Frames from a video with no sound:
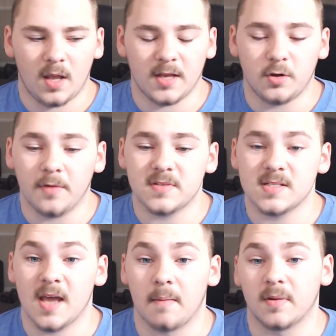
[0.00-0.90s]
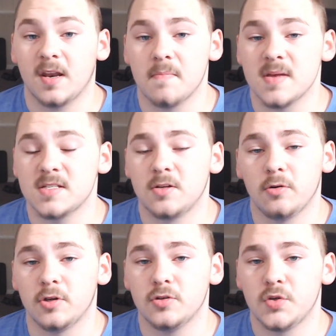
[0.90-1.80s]
do have to say, I'm gonna miss doing
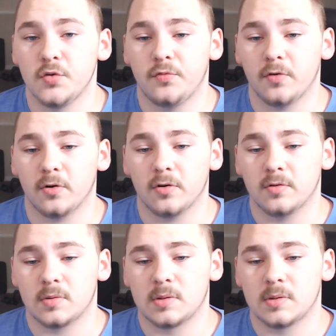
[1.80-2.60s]
YouTube for